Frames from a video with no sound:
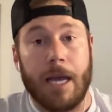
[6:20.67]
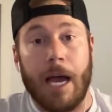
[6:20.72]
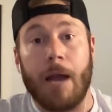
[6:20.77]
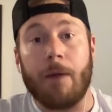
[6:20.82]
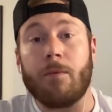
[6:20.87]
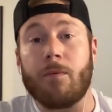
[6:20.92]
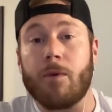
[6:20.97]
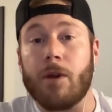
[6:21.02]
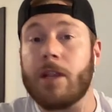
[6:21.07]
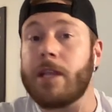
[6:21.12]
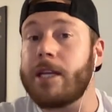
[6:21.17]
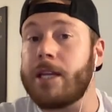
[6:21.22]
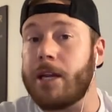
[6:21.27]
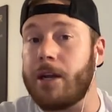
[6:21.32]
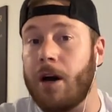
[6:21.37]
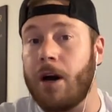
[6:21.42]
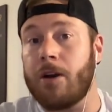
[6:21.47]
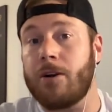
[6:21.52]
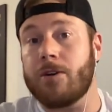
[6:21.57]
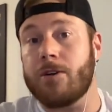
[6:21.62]
I really
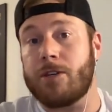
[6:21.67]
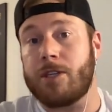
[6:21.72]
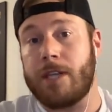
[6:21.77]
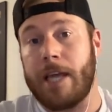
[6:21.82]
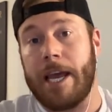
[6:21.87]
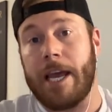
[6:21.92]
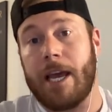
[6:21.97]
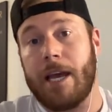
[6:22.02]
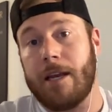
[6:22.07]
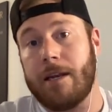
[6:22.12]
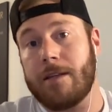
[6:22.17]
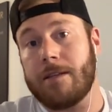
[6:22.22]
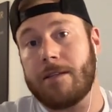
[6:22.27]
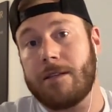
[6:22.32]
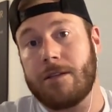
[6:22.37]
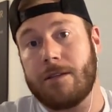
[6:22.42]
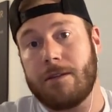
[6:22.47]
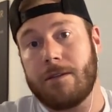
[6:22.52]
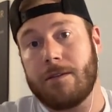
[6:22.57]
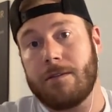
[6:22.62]
didn't
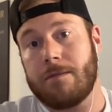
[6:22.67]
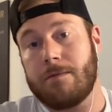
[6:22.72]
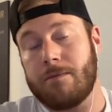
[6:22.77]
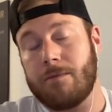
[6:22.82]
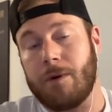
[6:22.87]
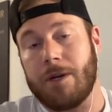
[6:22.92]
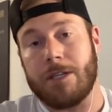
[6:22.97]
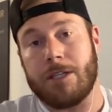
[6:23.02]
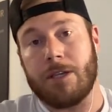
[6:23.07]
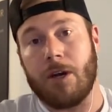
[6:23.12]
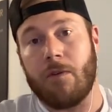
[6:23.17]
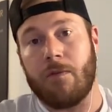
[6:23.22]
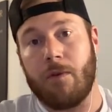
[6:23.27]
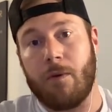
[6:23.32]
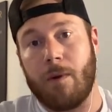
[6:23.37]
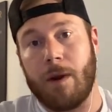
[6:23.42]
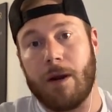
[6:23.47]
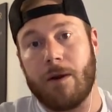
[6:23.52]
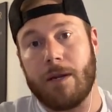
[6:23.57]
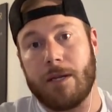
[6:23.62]
understand what
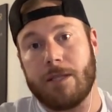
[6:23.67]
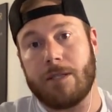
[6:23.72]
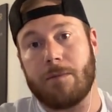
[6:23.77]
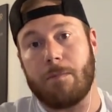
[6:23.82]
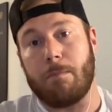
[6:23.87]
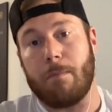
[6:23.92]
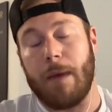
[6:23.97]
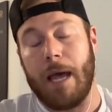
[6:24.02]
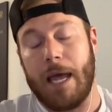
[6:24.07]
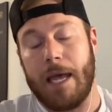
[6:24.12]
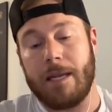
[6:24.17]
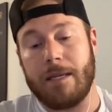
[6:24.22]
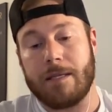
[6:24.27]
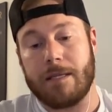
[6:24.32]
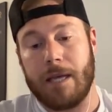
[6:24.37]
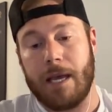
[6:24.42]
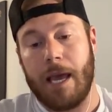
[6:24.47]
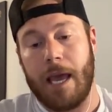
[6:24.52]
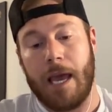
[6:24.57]
self-awareness meant.